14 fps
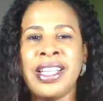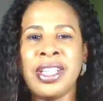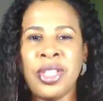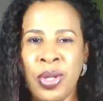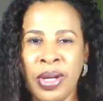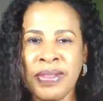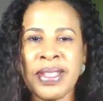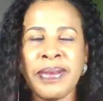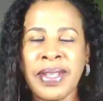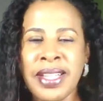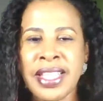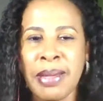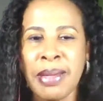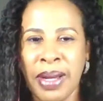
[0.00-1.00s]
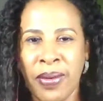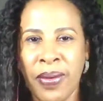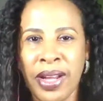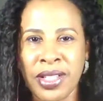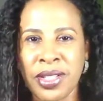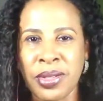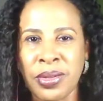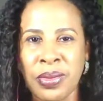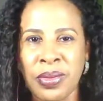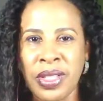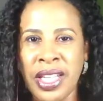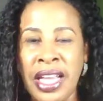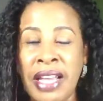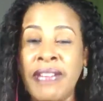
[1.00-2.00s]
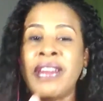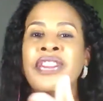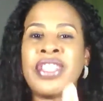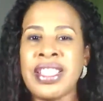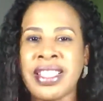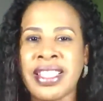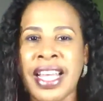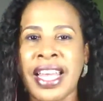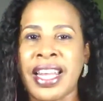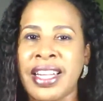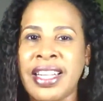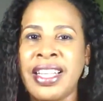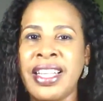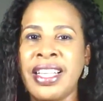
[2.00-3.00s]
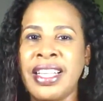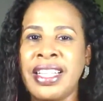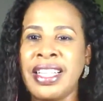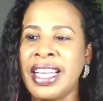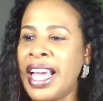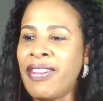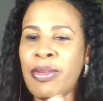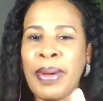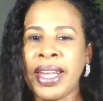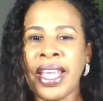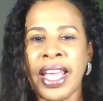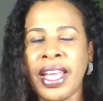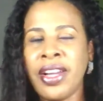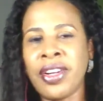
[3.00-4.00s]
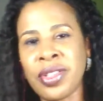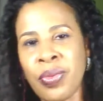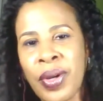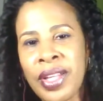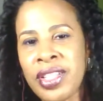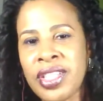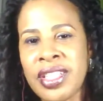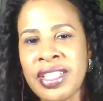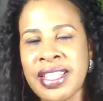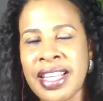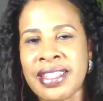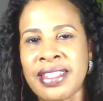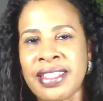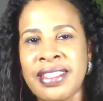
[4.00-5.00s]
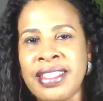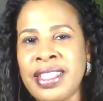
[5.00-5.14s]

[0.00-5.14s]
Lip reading: You have something to say about gratitude. Even if she said it, everybody can't hear it the way that she says it.